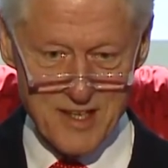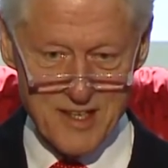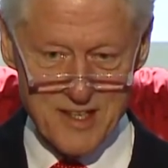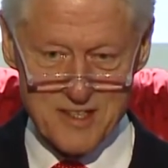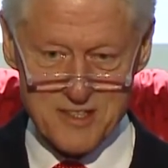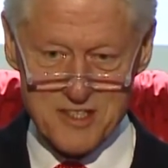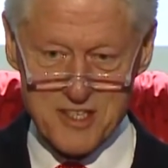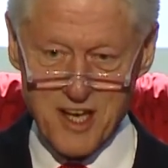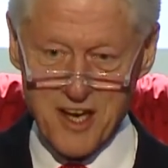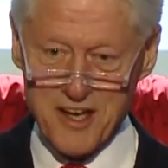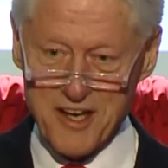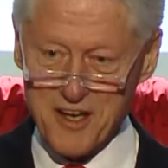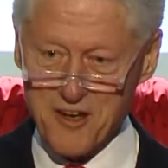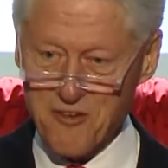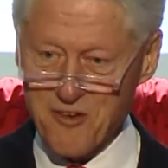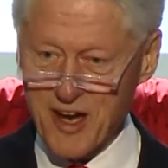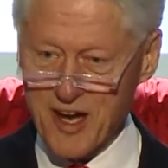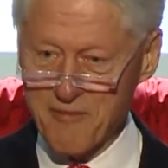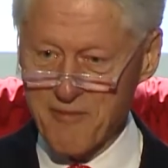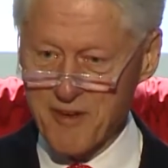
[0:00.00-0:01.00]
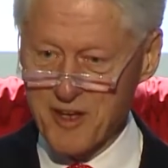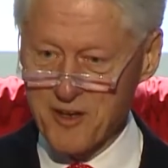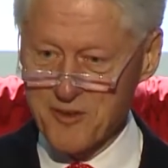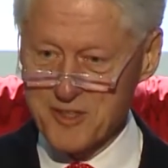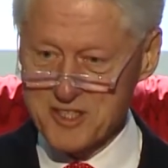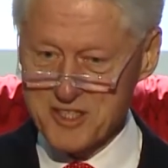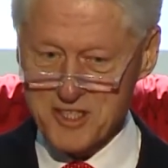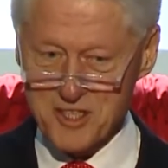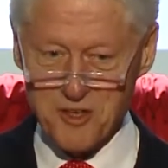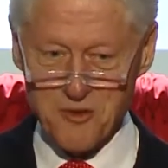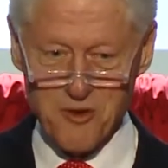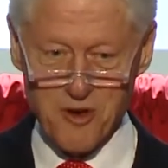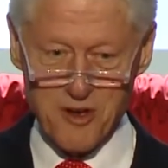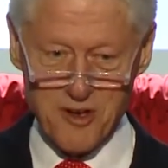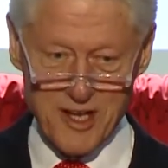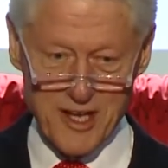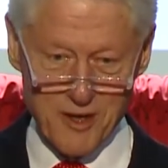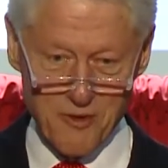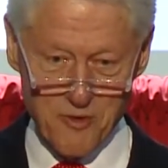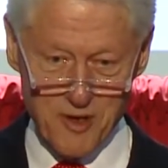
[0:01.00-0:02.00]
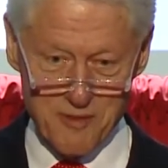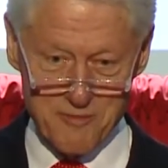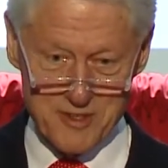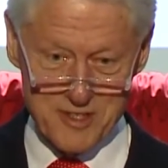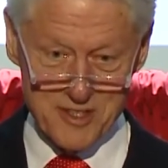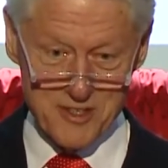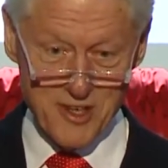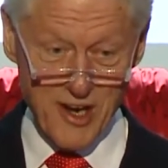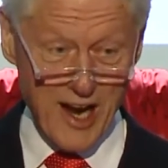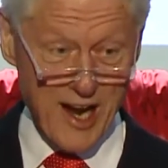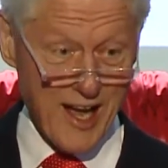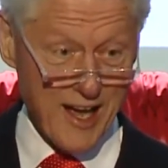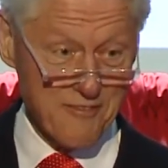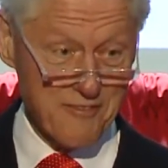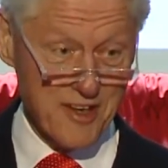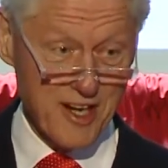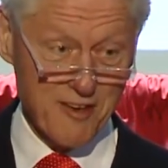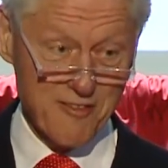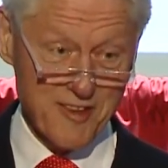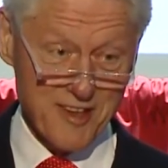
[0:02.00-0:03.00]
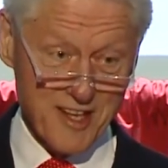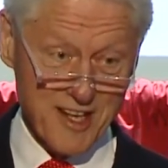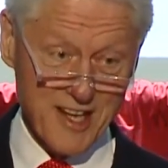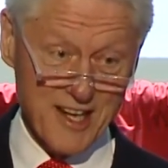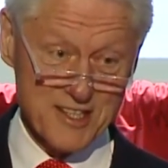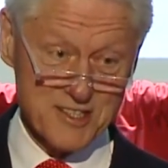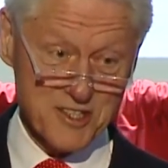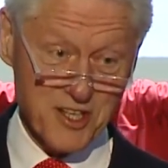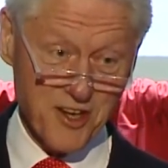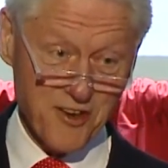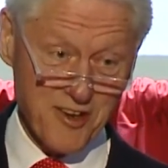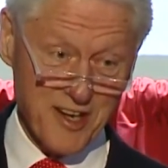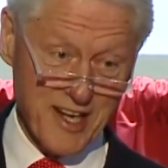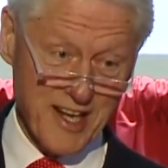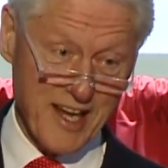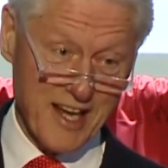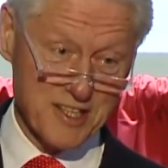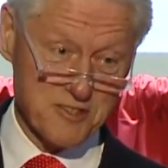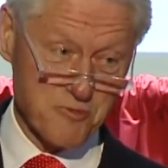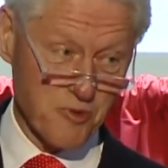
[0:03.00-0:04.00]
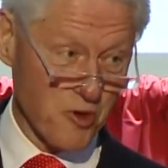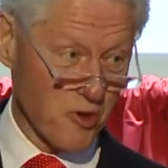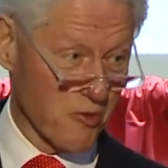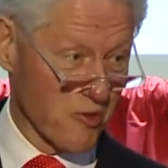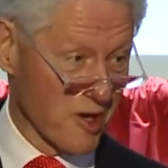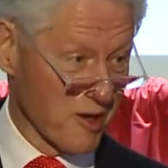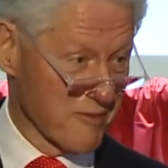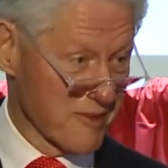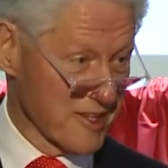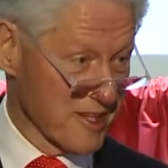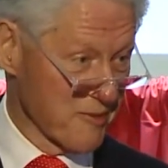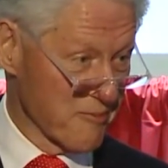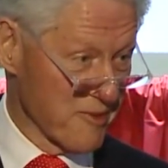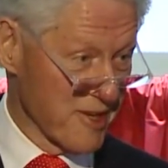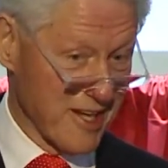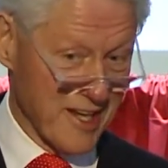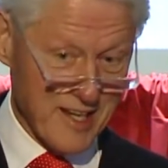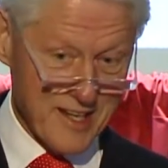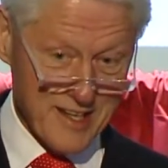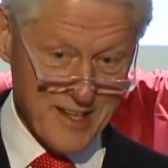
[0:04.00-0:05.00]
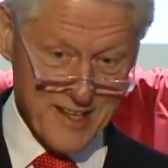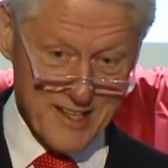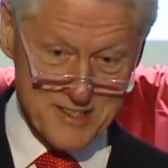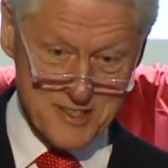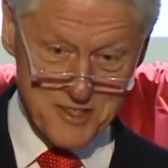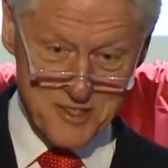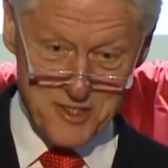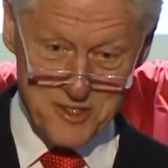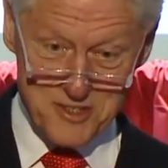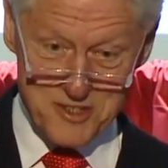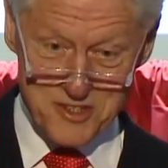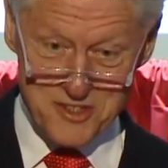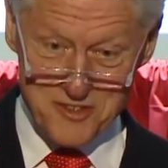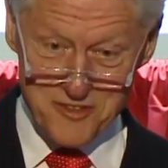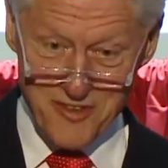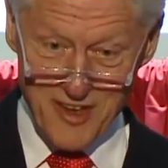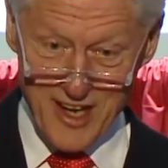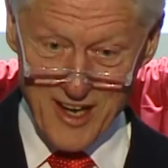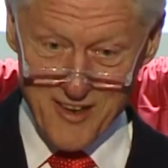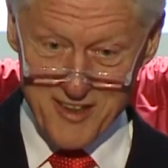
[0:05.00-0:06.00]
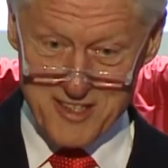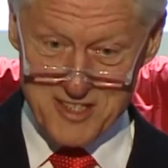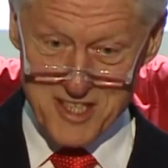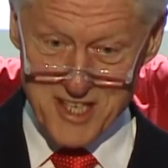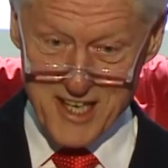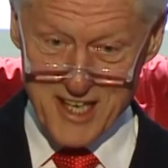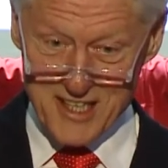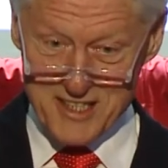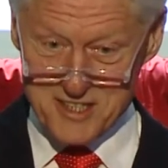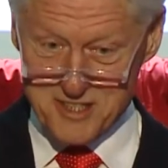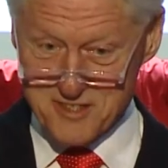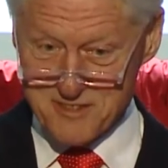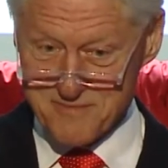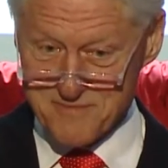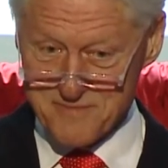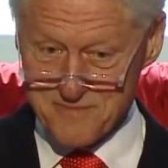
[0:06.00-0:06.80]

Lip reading: Saudi Arabia, which still won't let women drive, nevertheless already has more women than men in institutions of higher education.